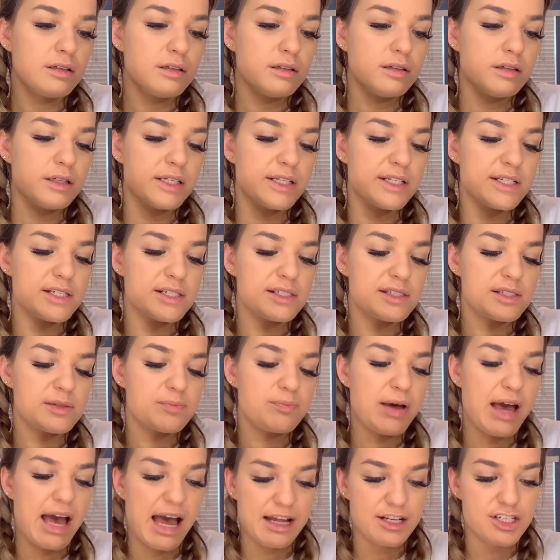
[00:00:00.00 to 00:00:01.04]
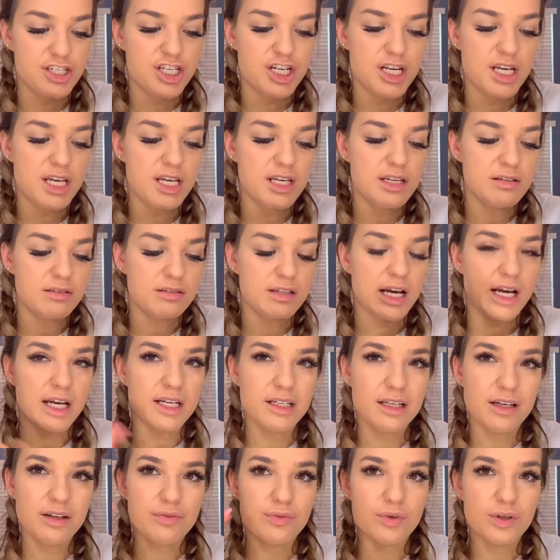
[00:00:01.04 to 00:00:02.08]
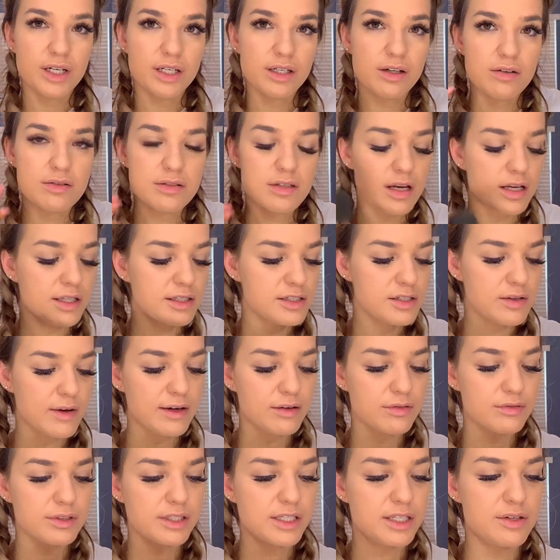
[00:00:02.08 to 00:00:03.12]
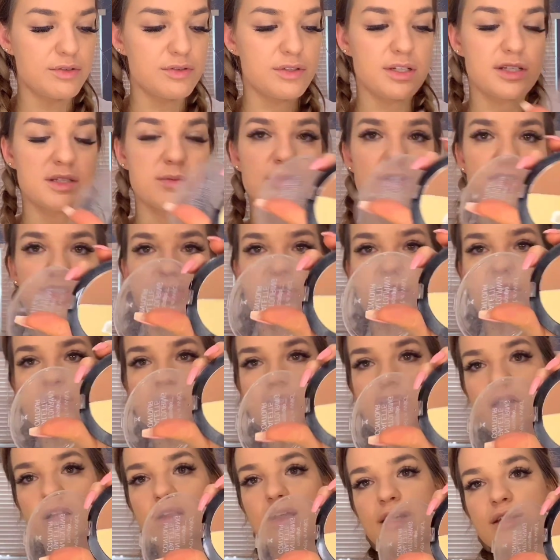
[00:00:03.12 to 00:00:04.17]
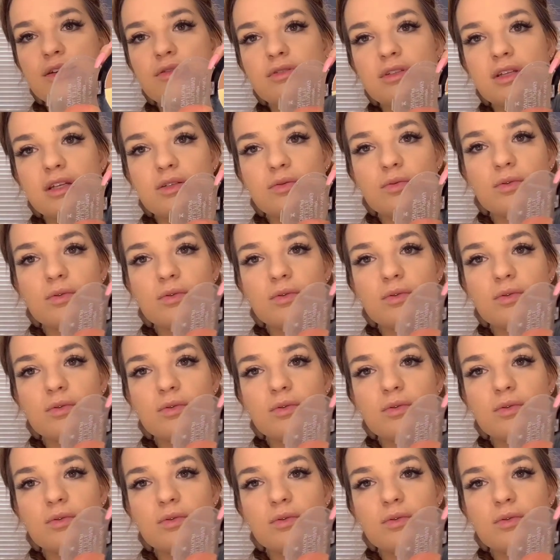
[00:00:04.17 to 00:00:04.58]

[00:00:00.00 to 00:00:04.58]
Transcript: is patchy kind of when it goes on. So I don't really use it as much. You can tell I use this